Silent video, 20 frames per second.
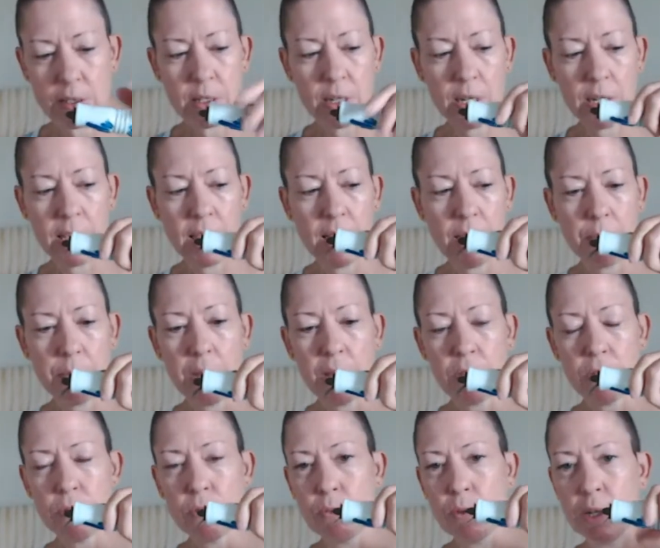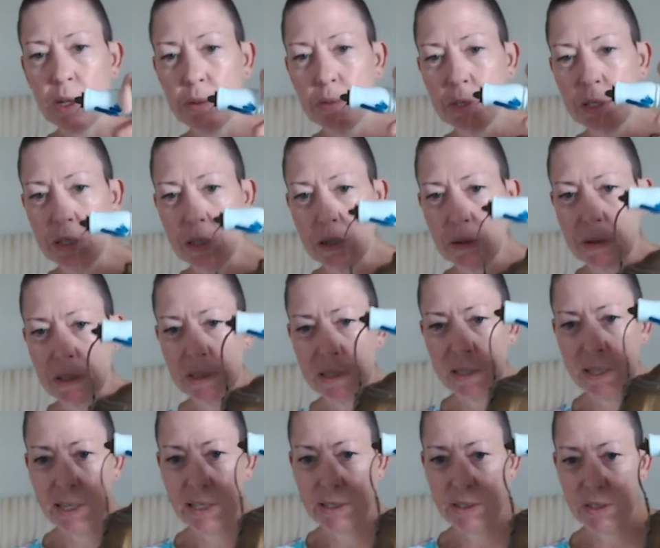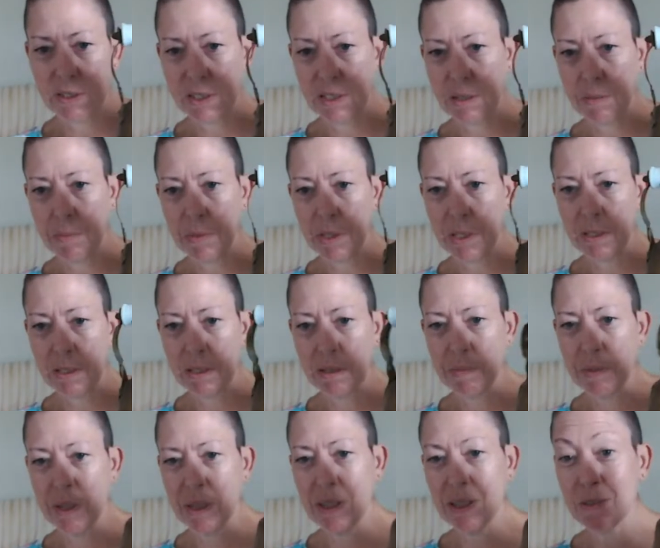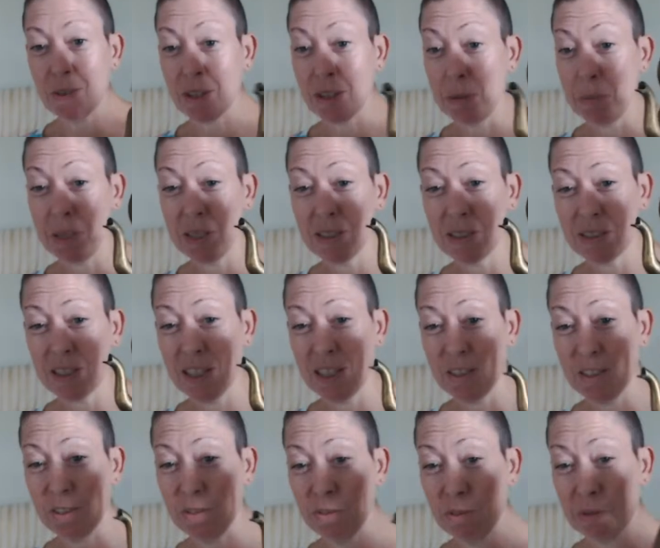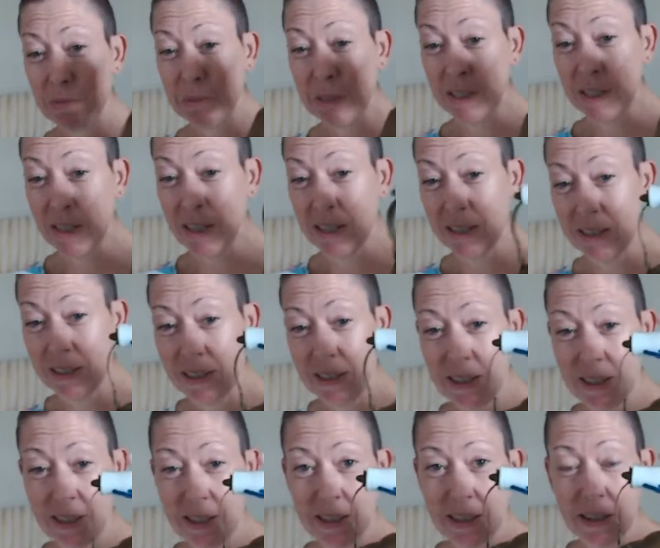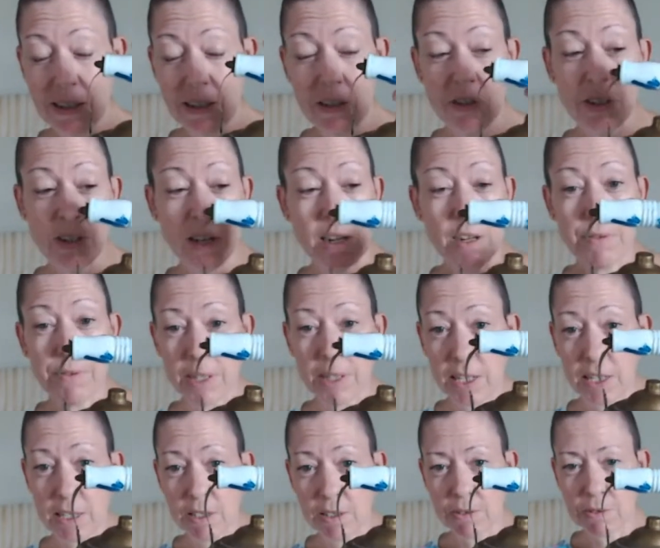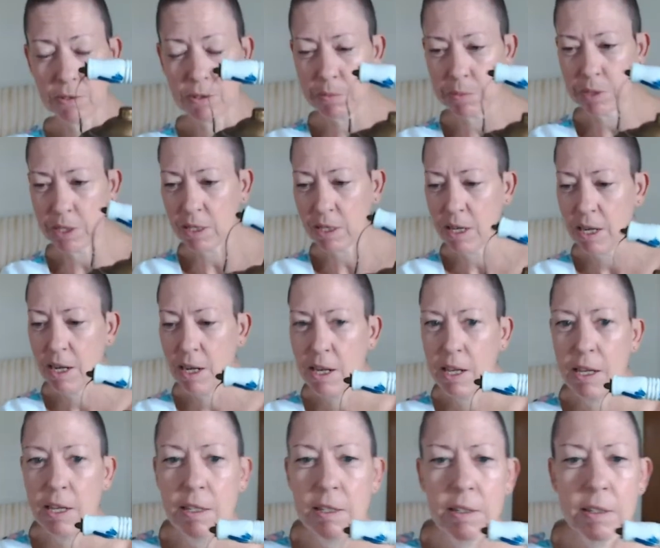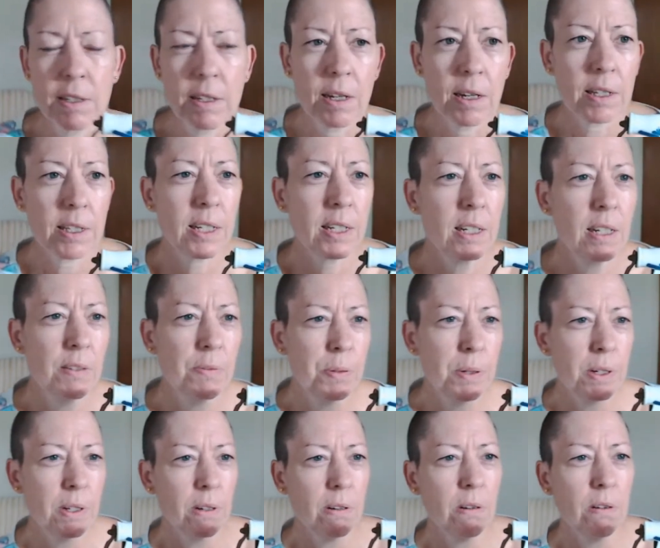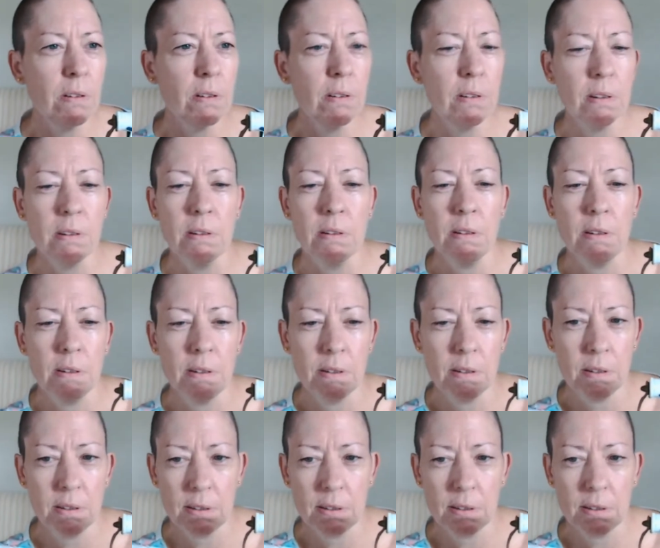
start yet. I thought what I would do is list some of this, but it's kitchen ornament again, isn't it? God, I love a kitchen ornament. I think I've put it on.